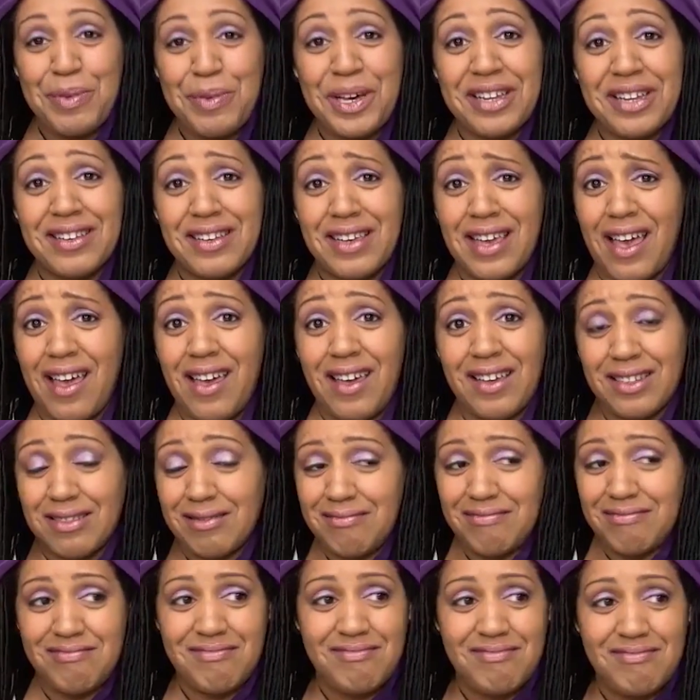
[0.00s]
But yeah,
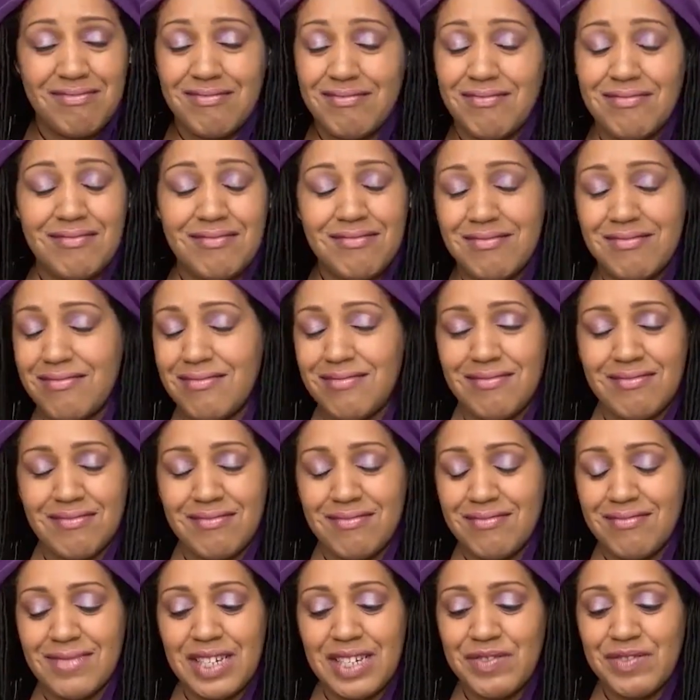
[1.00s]

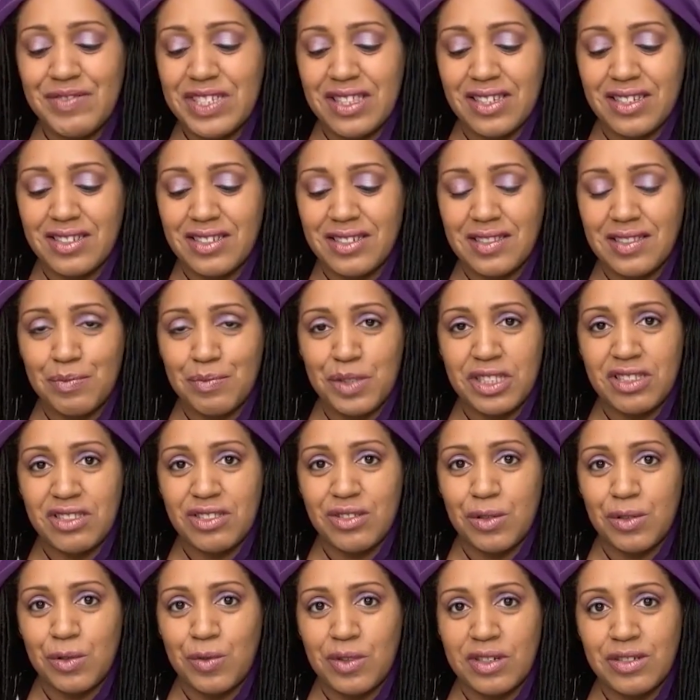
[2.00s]
everything's just been
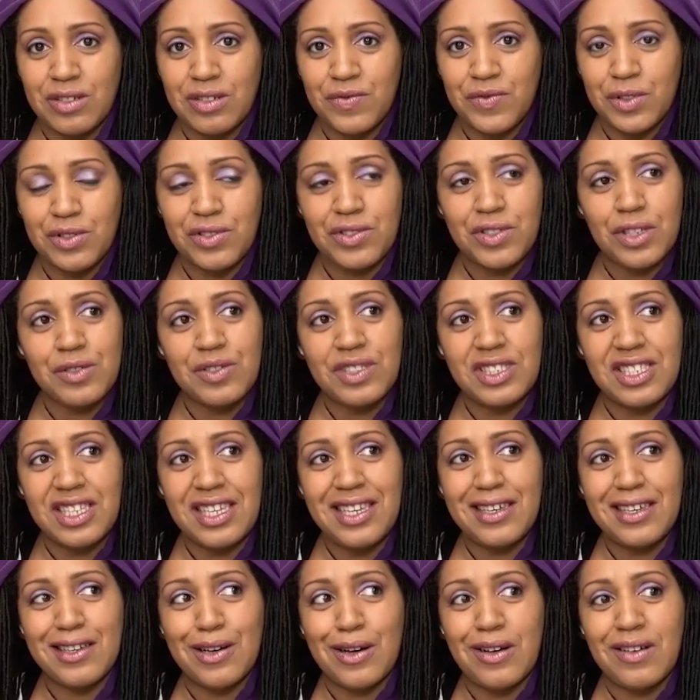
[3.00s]
so wonderful. So
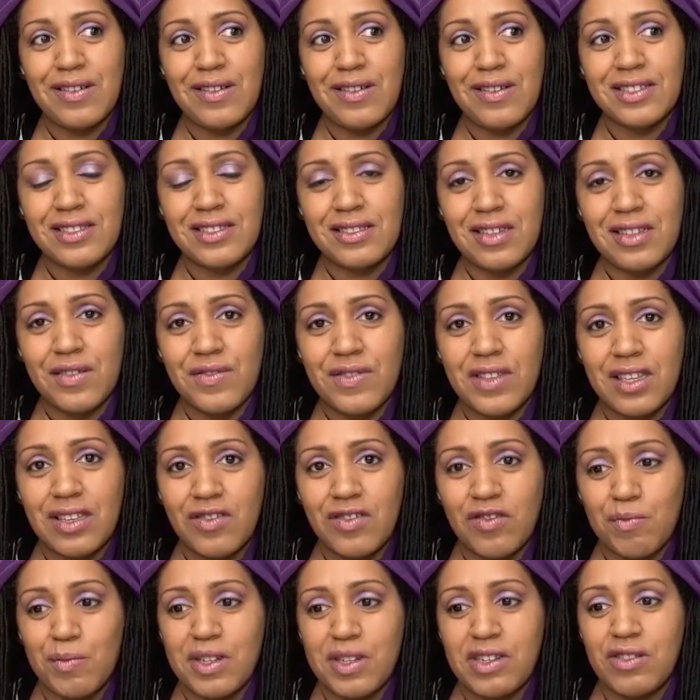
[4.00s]
seeing all this stuff
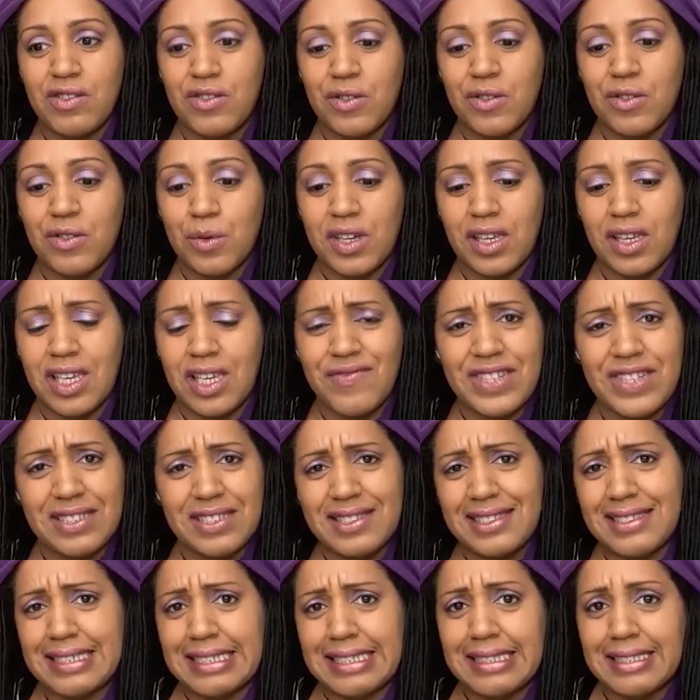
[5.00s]
that you've been doing,
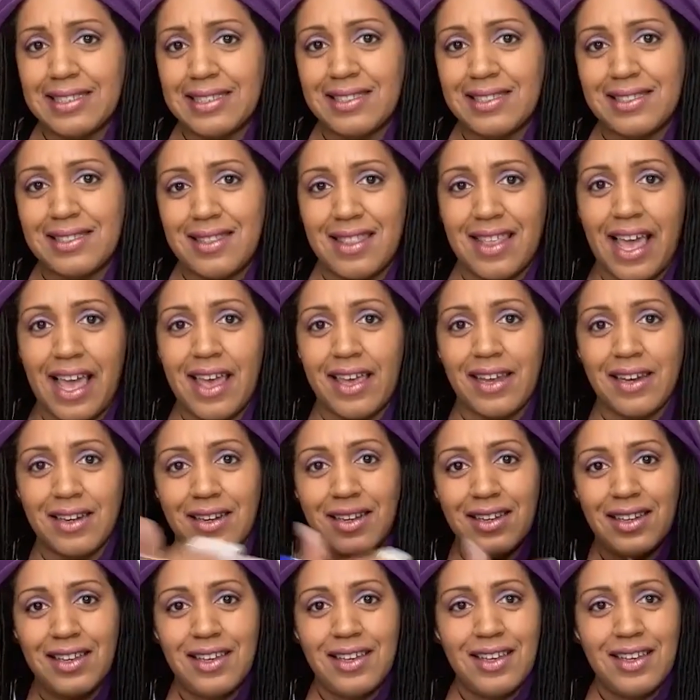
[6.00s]
even since
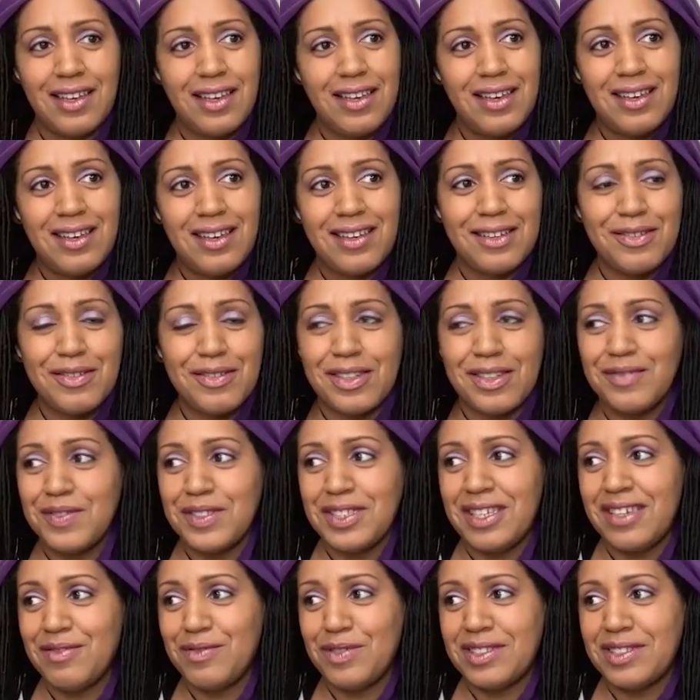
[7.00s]
then, it
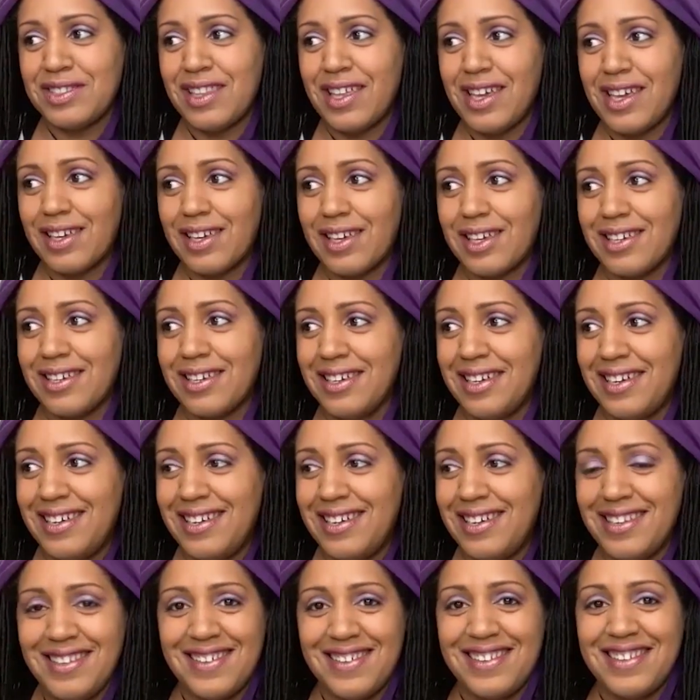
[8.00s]
was like
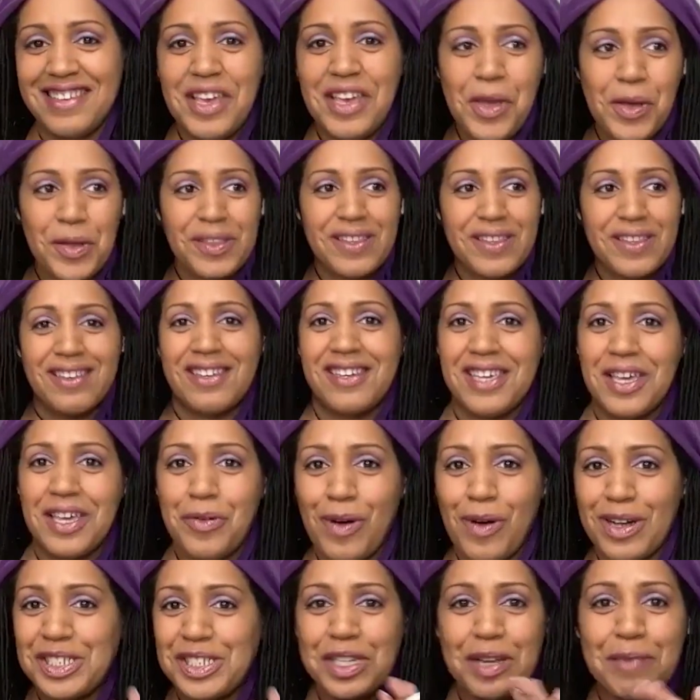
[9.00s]

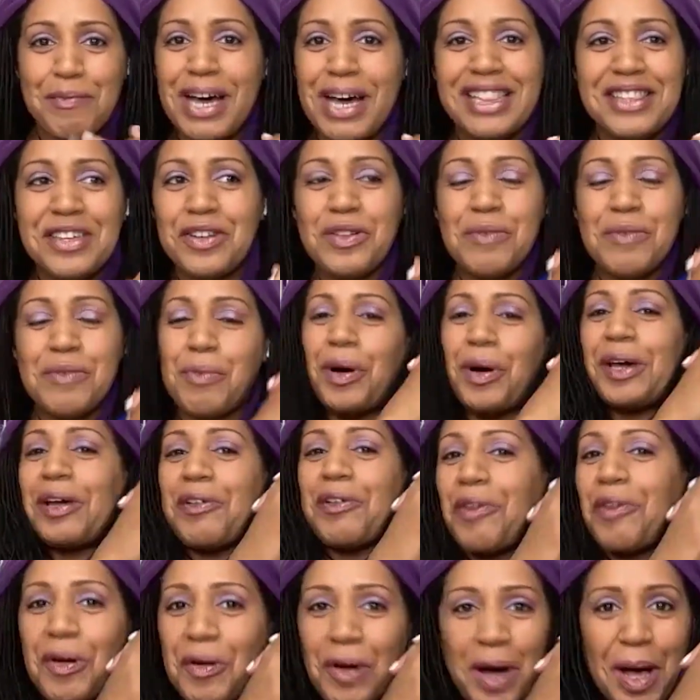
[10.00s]
watching my little boy
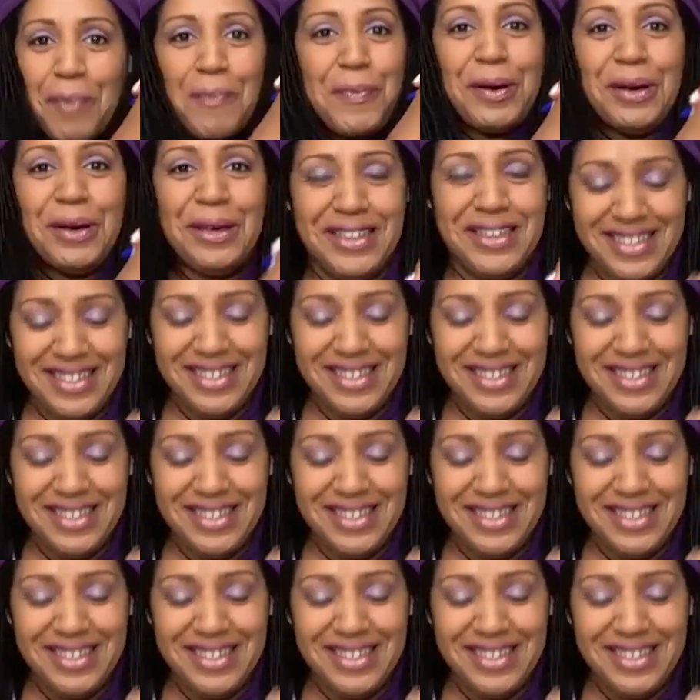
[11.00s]
grow up.